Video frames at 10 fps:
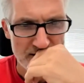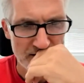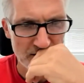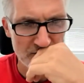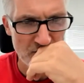
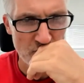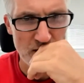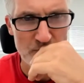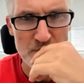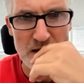It doesn't even
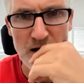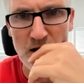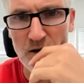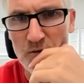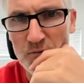want me.
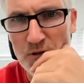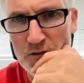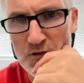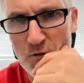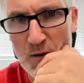Oh,
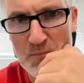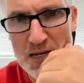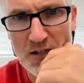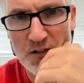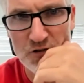doesn't even want
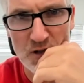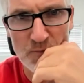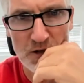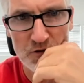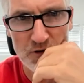me to share
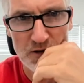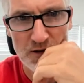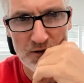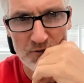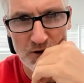my screen.
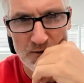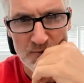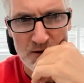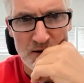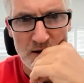That's funny.
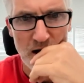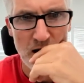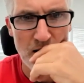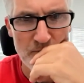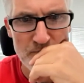
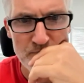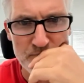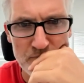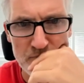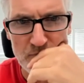Um,
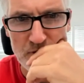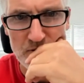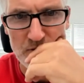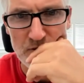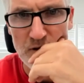
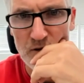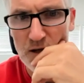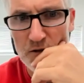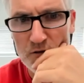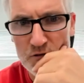
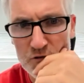okay.